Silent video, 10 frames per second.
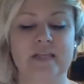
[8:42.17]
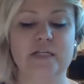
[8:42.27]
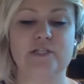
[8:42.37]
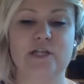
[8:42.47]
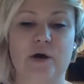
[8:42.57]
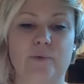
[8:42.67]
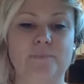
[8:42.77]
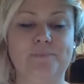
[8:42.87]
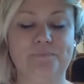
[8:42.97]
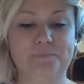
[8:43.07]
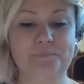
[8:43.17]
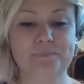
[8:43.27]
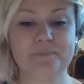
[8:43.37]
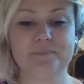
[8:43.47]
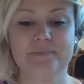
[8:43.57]
So,
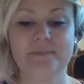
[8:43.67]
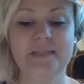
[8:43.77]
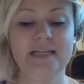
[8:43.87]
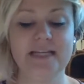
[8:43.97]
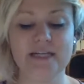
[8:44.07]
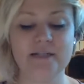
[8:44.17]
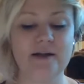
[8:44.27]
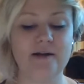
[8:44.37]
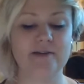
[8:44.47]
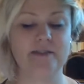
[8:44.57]
here are